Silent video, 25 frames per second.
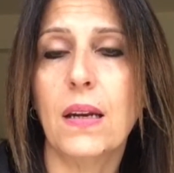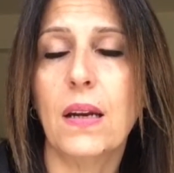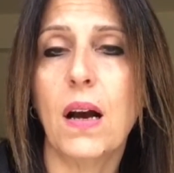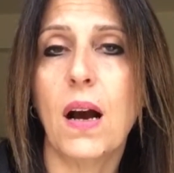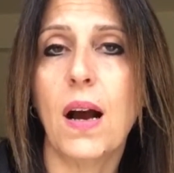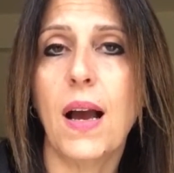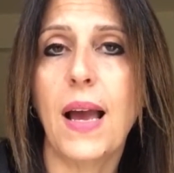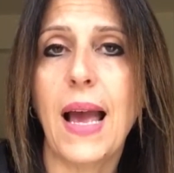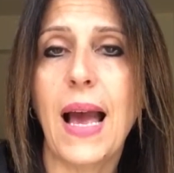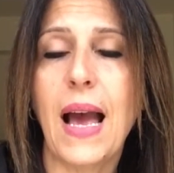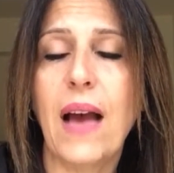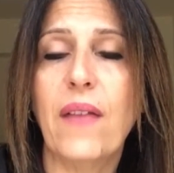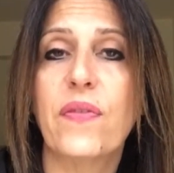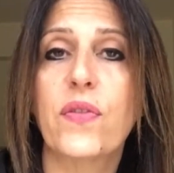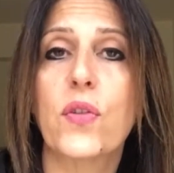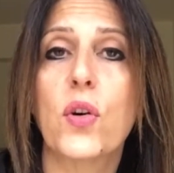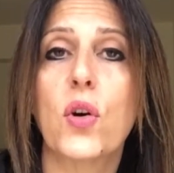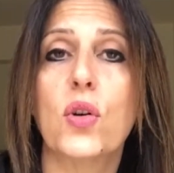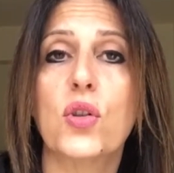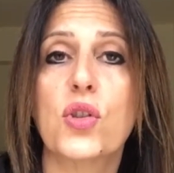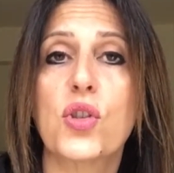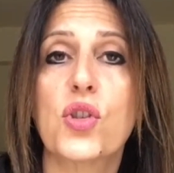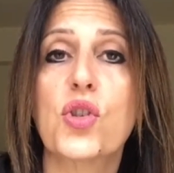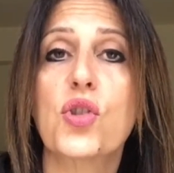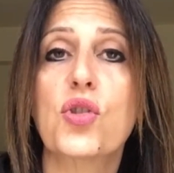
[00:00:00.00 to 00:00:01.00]
I have
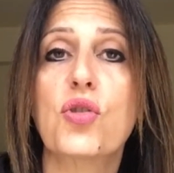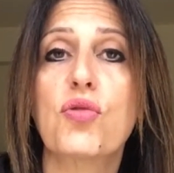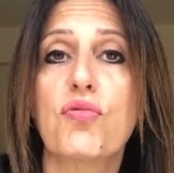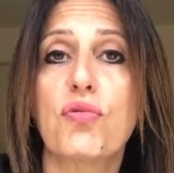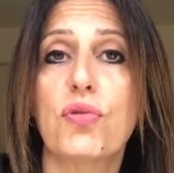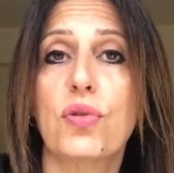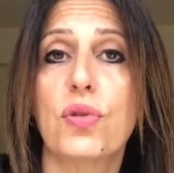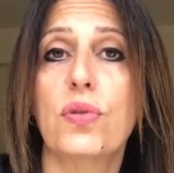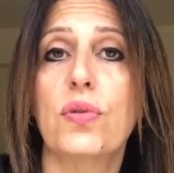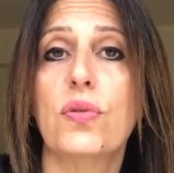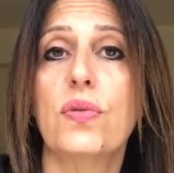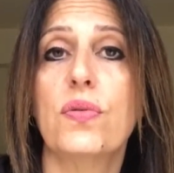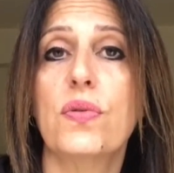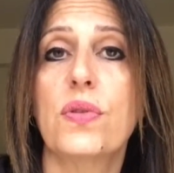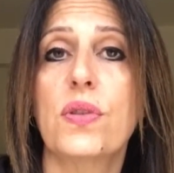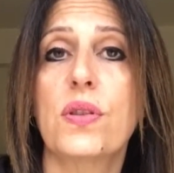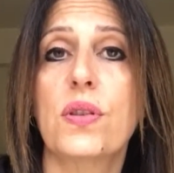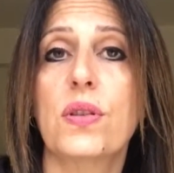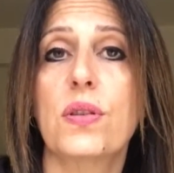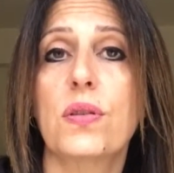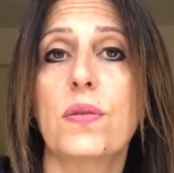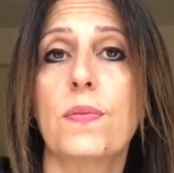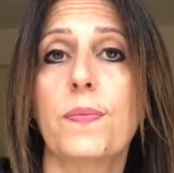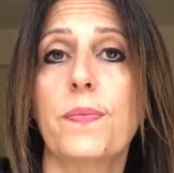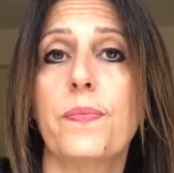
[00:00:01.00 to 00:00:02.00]
got
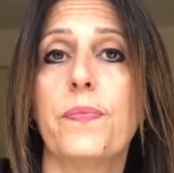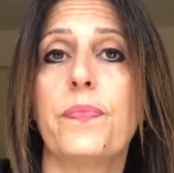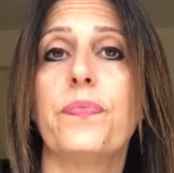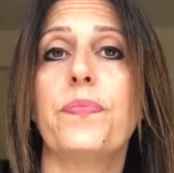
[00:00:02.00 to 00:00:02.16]
screws